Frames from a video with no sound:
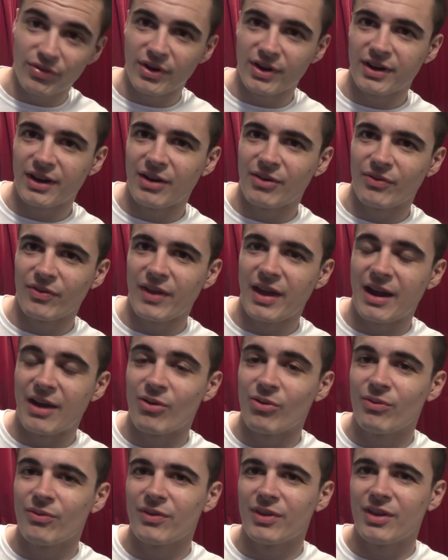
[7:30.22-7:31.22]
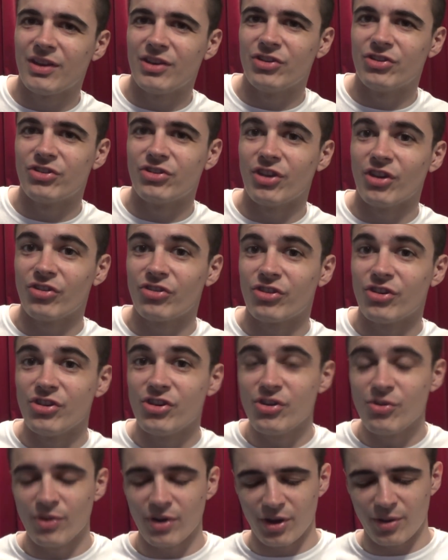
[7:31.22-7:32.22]
find out now is, does the
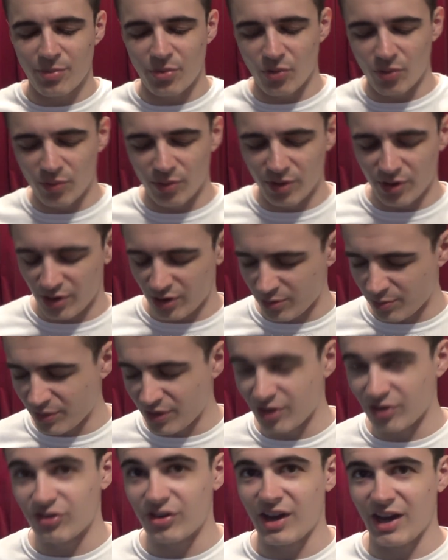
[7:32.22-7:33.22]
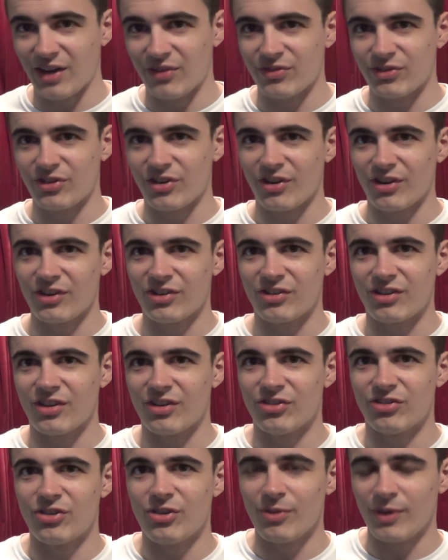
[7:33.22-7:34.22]
new one I bought work? Because they advertised
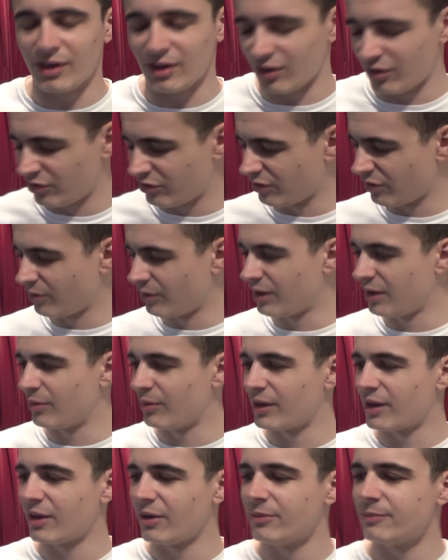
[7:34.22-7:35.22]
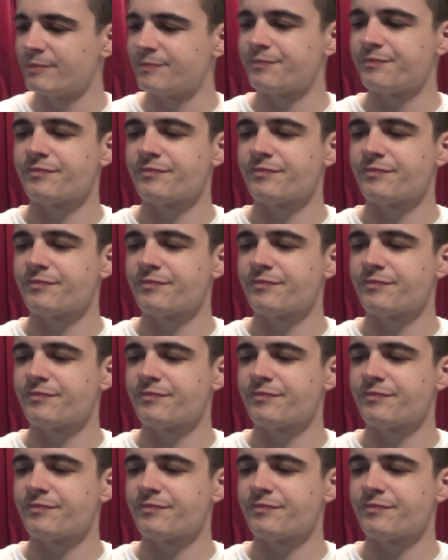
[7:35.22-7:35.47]
it as doing this. So here we go.